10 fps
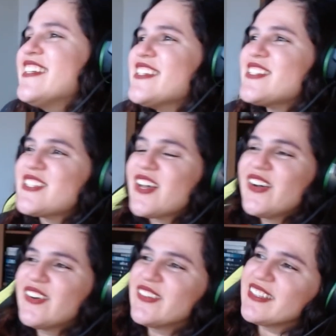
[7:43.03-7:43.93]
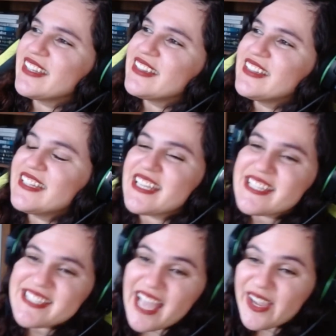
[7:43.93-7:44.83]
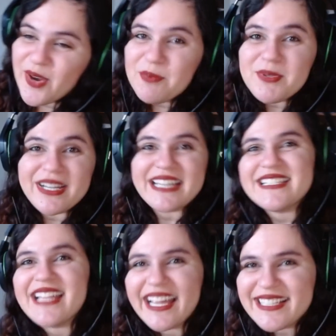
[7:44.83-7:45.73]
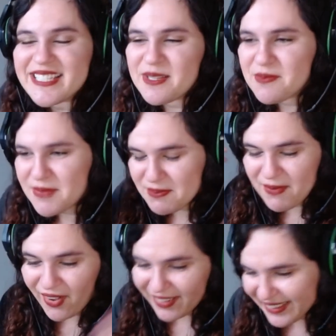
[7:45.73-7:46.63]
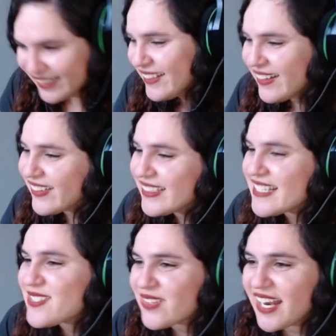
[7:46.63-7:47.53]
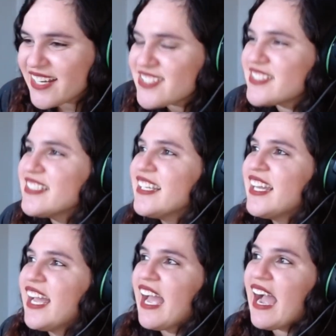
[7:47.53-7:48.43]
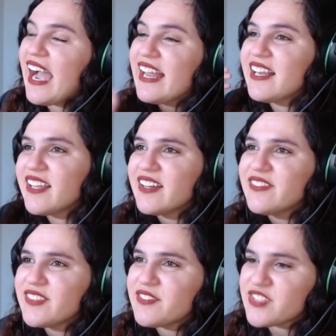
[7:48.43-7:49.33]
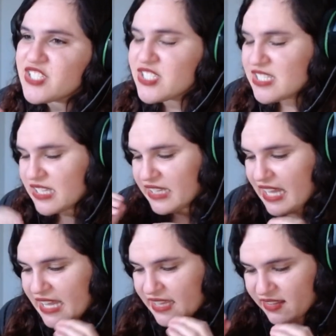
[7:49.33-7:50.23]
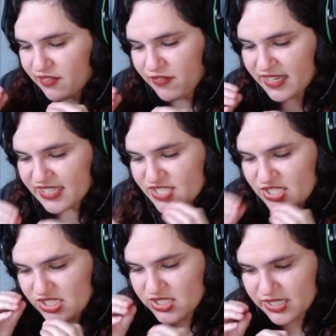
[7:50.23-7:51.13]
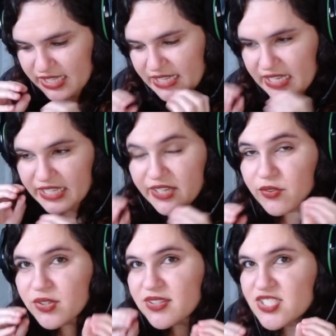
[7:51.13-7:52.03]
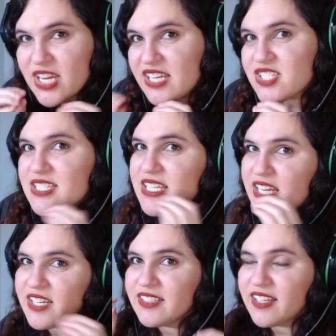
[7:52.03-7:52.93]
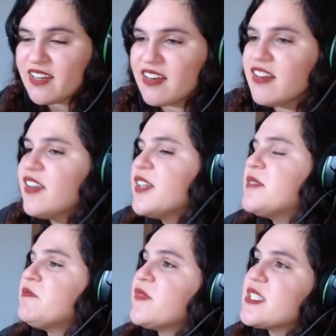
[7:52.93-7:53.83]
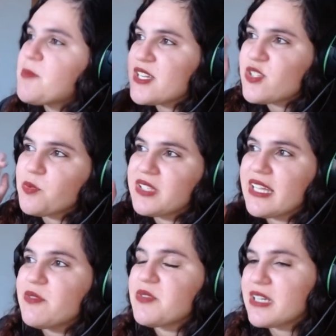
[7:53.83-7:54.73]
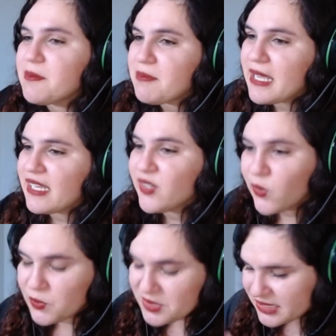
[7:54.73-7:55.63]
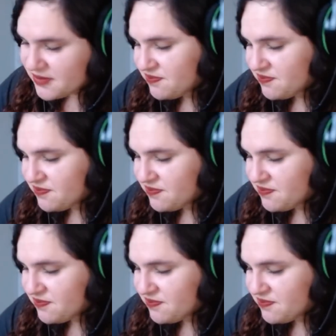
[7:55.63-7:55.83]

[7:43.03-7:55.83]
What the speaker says: So this, I hope you guys like seeing me bawling on this reaction. I love the version, the fact that she did the little changes here and there, especially with that really big note.